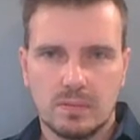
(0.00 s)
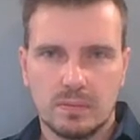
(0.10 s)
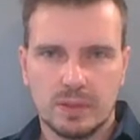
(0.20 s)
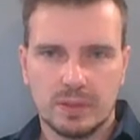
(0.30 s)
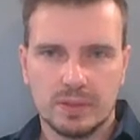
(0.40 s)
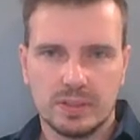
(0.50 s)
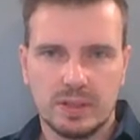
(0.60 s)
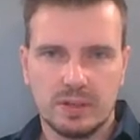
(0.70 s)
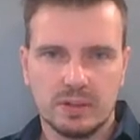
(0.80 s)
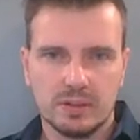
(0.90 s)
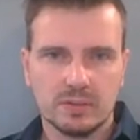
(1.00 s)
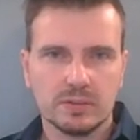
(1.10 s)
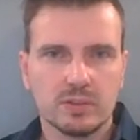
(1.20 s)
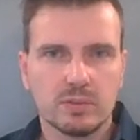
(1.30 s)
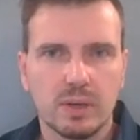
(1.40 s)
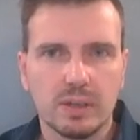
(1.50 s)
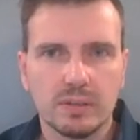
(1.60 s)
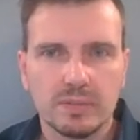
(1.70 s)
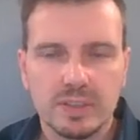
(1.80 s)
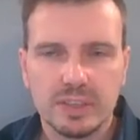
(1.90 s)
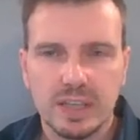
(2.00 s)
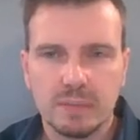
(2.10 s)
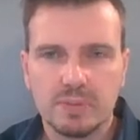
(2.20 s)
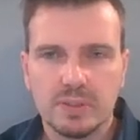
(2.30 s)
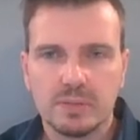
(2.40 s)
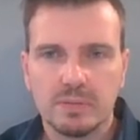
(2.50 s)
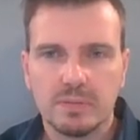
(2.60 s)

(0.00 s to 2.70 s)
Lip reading: Because there are 12 steps.